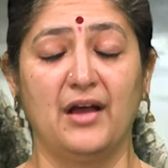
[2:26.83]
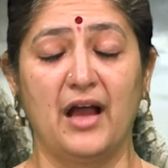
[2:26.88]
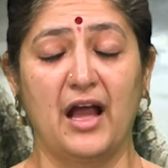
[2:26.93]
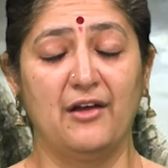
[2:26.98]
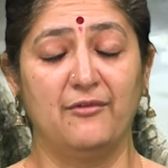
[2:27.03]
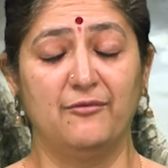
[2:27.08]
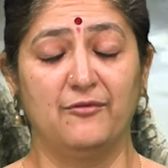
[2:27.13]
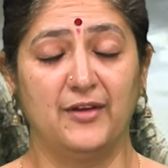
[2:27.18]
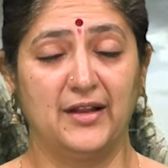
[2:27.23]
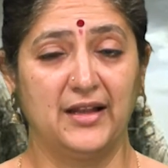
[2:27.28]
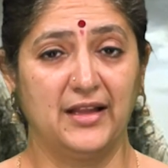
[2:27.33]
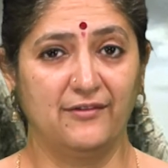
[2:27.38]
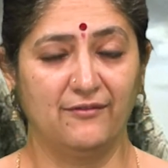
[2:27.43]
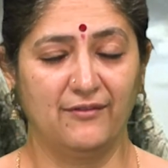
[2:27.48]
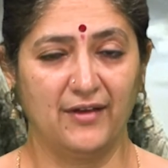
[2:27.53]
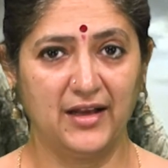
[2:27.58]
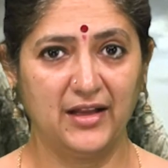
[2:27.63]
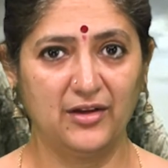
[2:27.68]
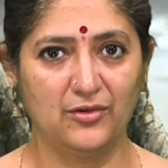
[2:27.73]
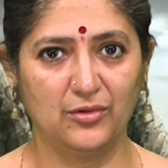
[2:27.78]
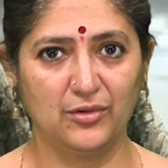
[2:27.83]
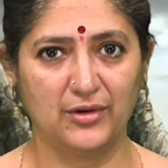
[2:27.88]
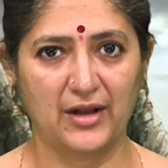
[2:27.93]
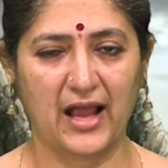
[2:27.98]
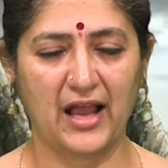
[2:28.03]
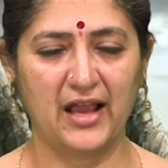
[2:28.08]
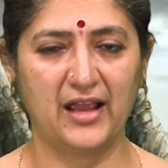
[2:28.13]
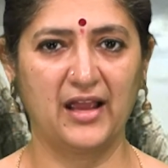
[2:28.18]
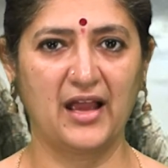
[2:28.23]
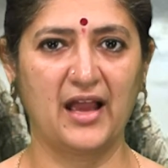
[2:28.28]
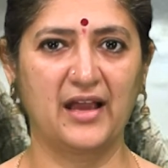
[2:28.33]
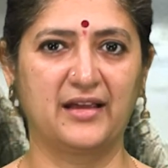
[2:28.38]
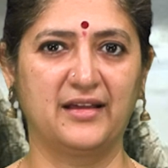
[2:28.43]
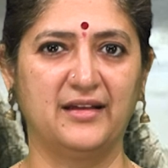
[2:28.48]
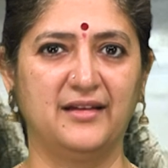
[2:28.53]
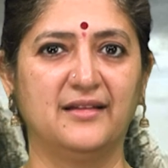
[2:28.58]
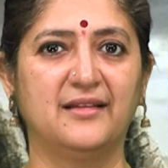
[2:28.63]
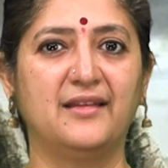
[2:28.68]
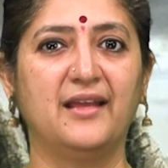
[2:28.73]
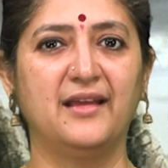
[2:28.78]
I'm feeling very good. I, I
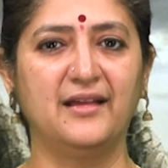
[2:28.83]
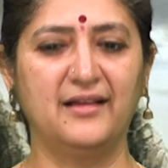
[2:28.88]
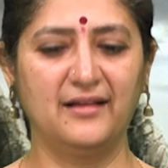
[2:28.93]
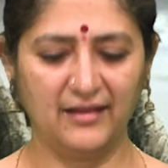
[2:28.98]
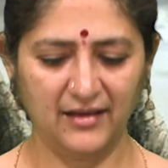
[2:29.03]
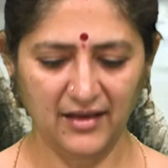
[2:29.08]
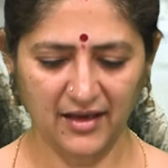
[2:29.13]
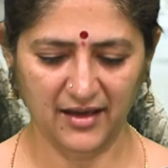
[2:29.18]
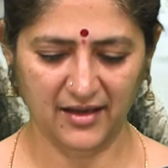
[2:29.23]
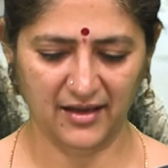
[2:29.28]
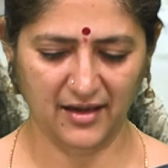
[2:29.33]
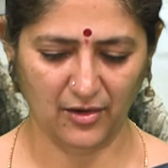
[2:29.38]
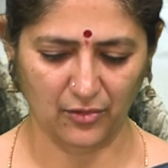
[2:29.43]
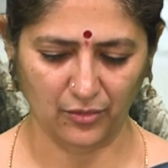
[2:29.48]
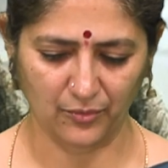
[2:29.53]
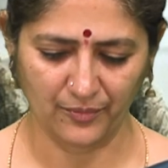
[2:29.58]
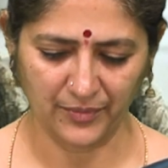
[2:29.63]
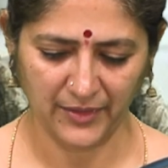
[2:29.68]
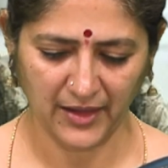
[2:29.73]
can think clear now.